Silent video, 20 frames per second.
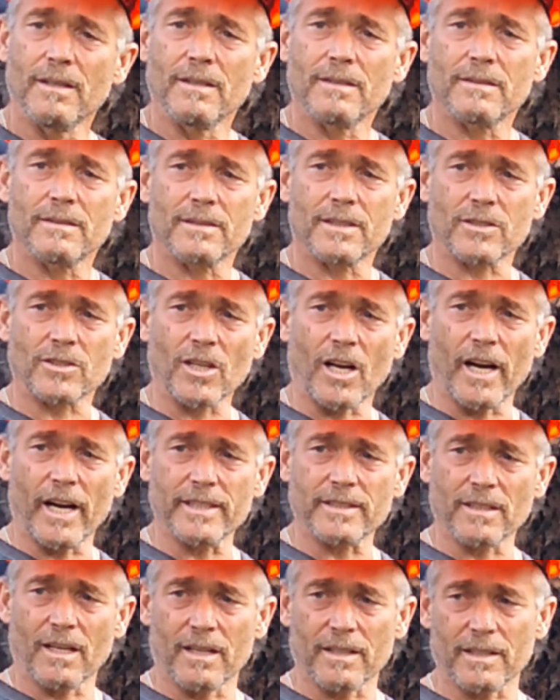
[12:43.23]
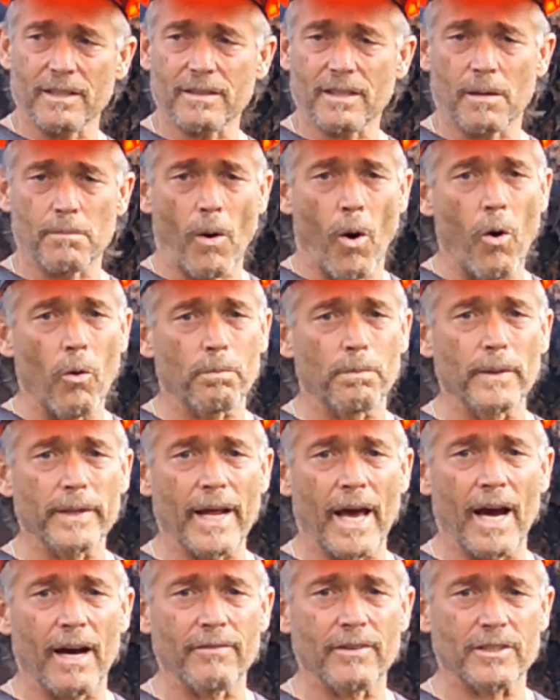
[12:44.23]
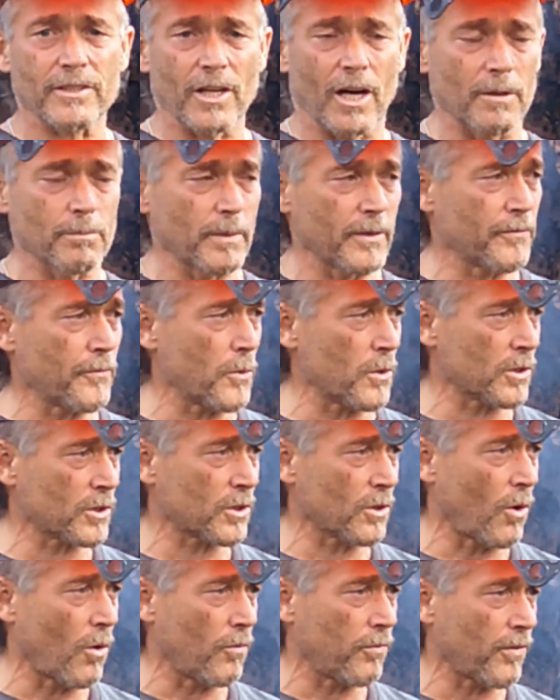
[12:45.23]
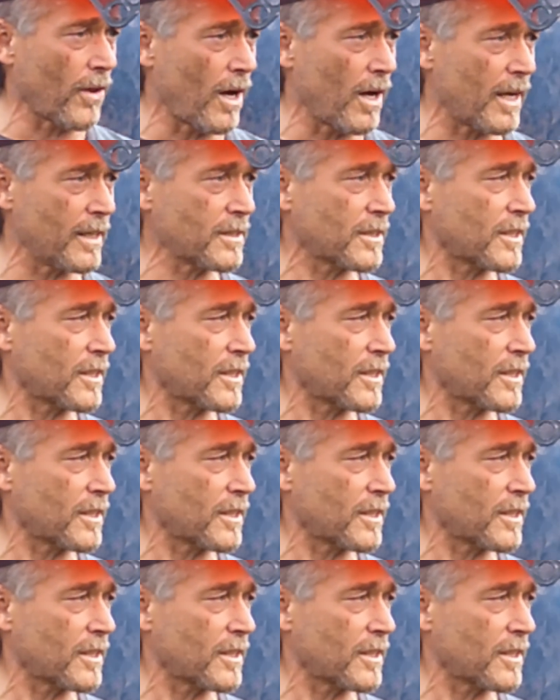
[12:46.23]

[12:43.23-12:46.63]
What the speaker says: the sides on it. I'm hoping to have it done before snow flies.